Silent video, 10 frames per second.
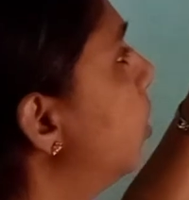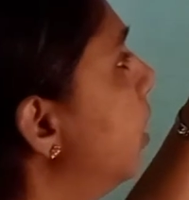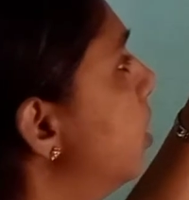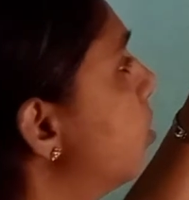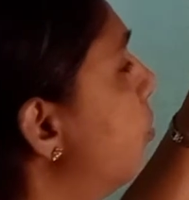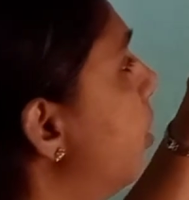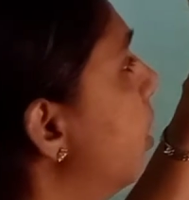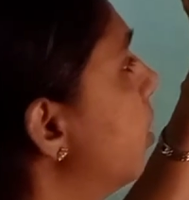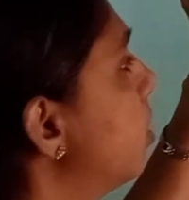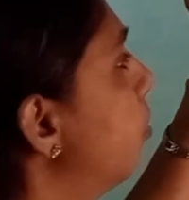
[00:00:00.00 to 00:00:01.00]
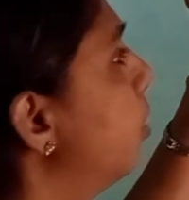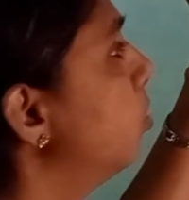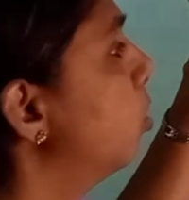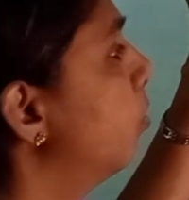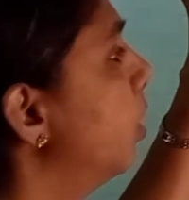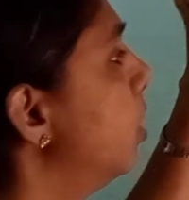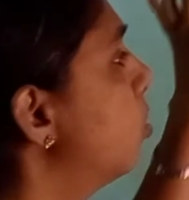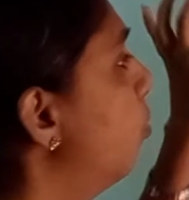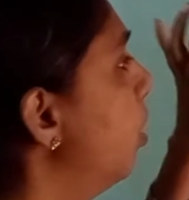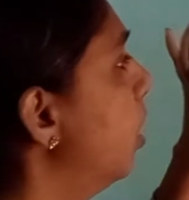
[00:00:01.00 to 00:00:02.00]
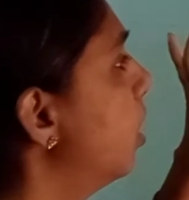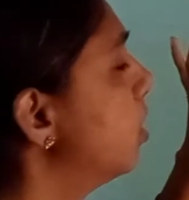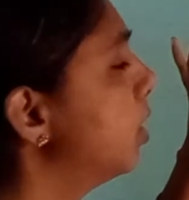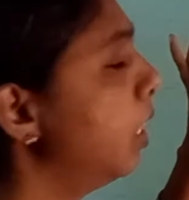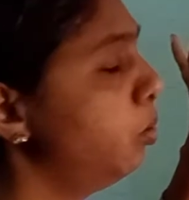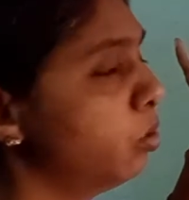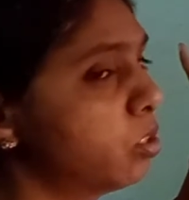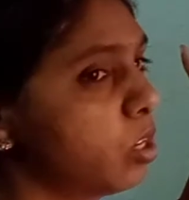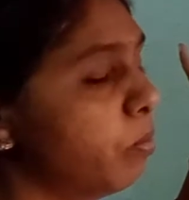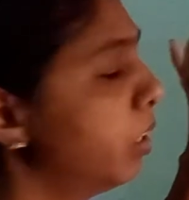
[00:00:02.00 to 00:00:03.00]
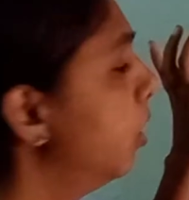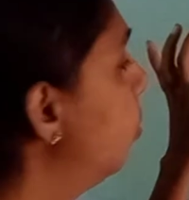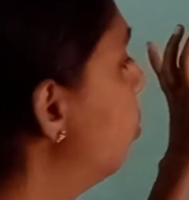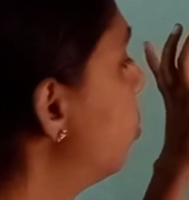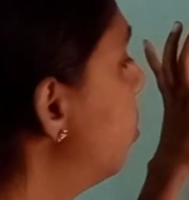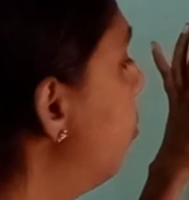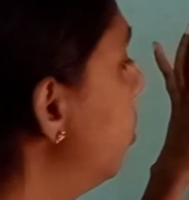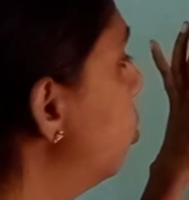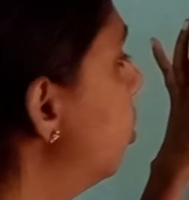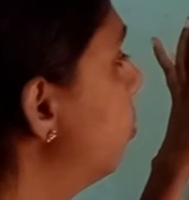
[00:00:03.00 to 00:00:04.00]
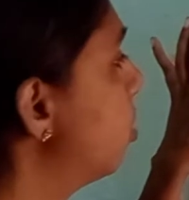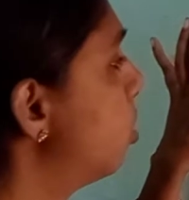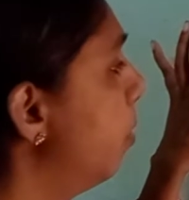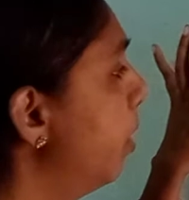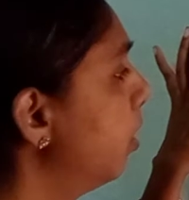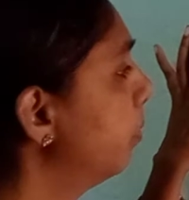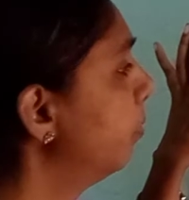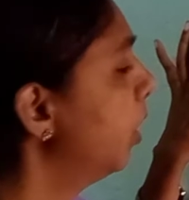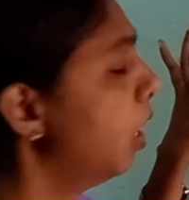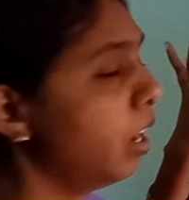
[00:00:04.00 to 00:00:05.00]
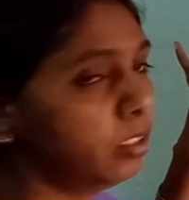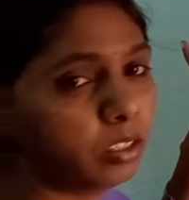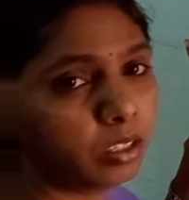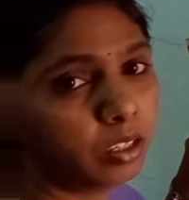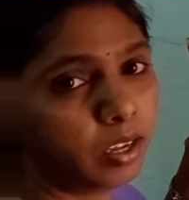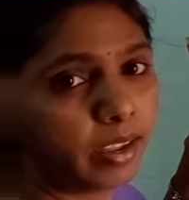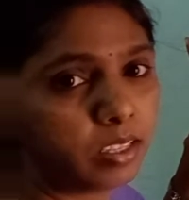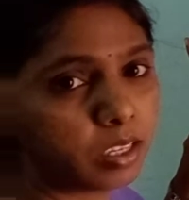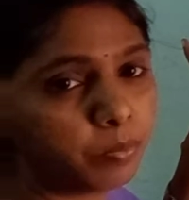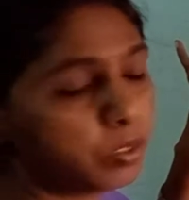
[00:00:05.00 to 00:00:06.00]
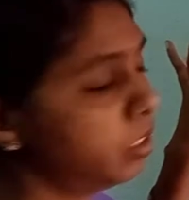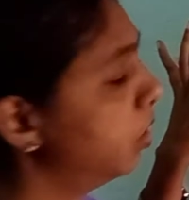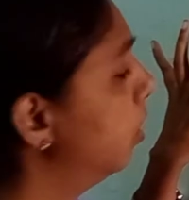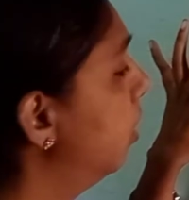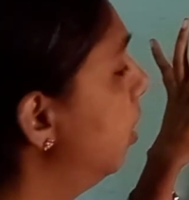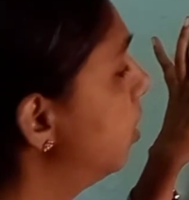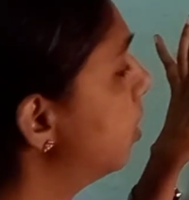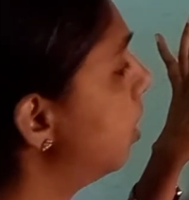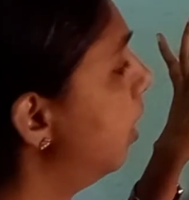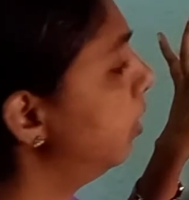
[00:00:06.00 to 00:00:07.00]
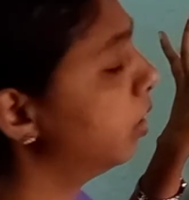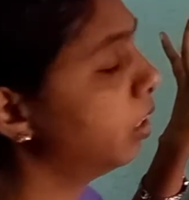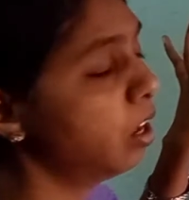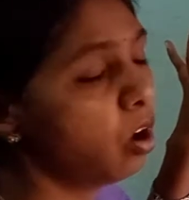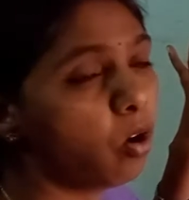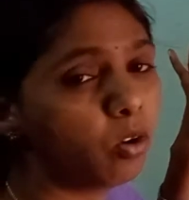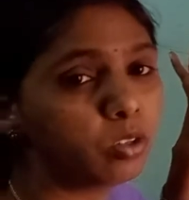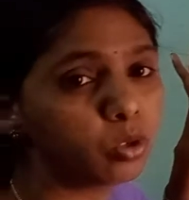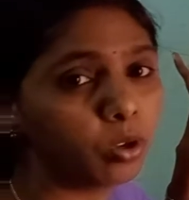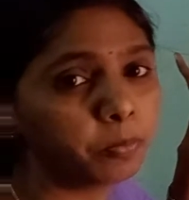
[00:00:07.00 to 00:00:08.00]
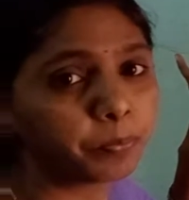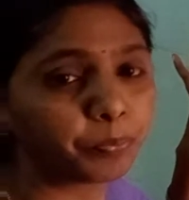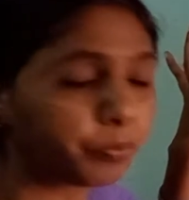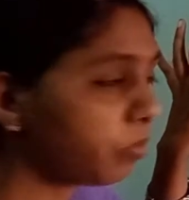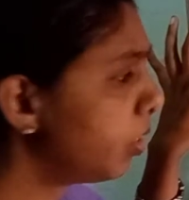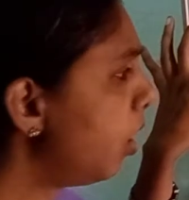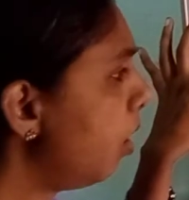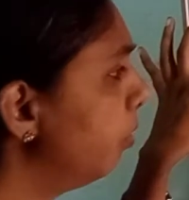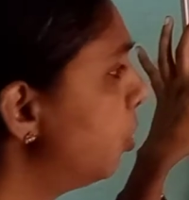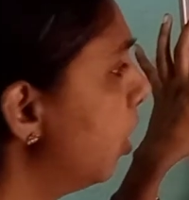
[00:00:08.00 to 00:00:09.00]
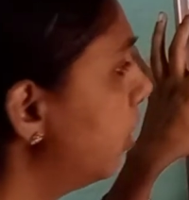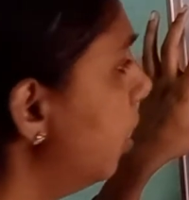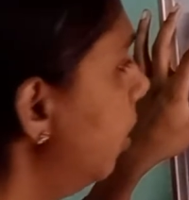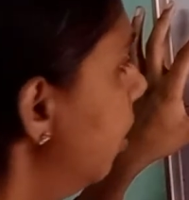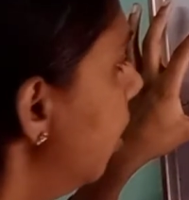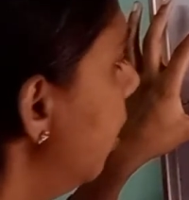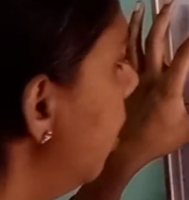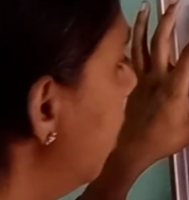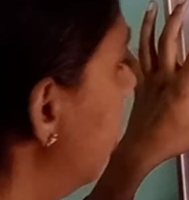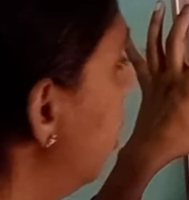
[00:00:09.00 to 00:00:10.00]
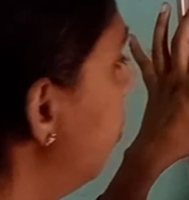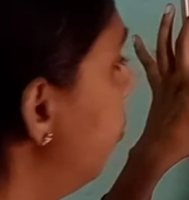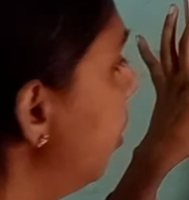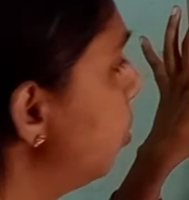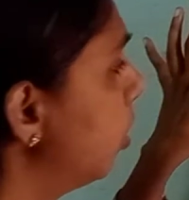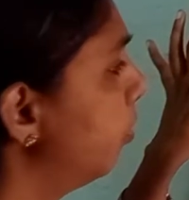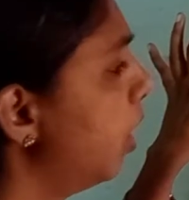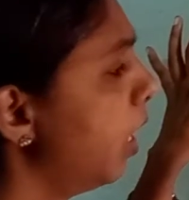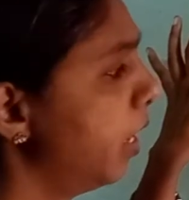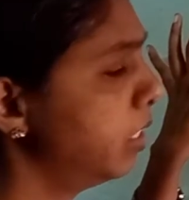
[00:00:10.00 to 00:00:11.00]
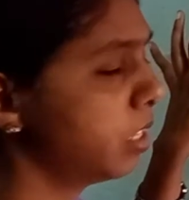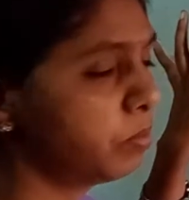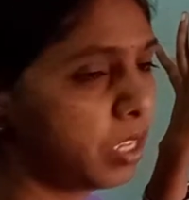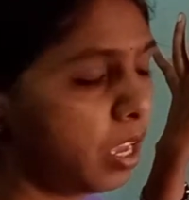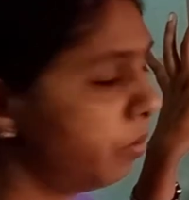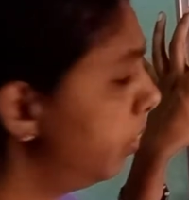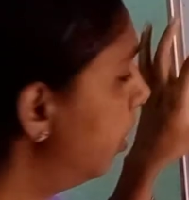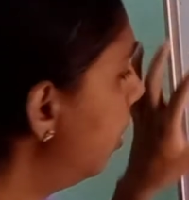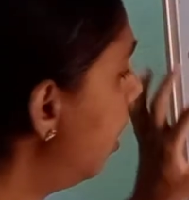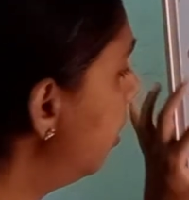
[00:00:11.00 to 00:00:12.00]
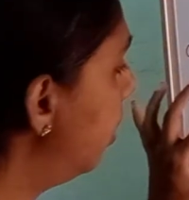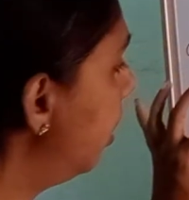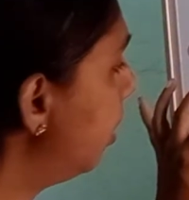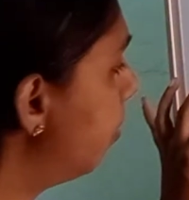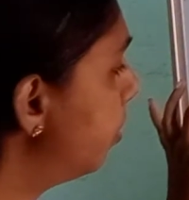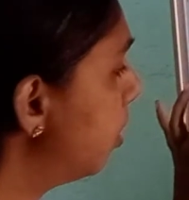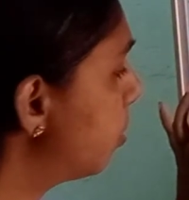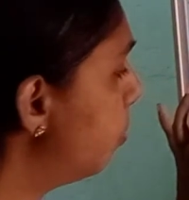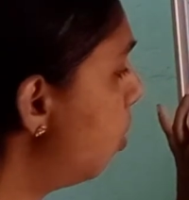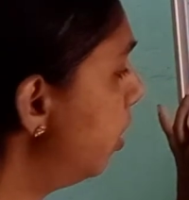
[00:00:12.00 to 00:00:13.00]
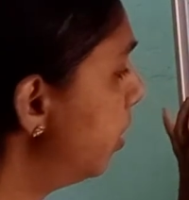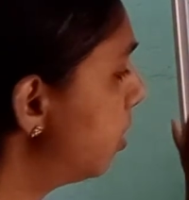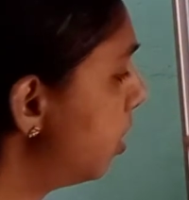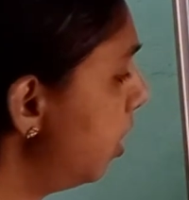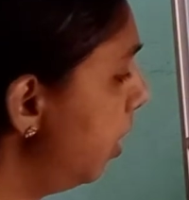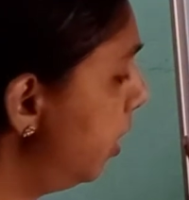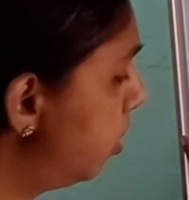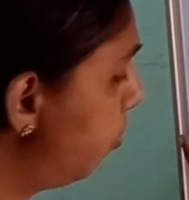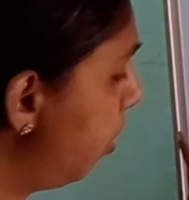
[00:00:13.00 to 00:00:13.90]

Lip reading: to the esophagus, the function of the esophagus, then to the stomach it goes, the function of the stomach, and the enzymes it releases, and also which are the function of the enzymes I have written, and then come to the small intestine, its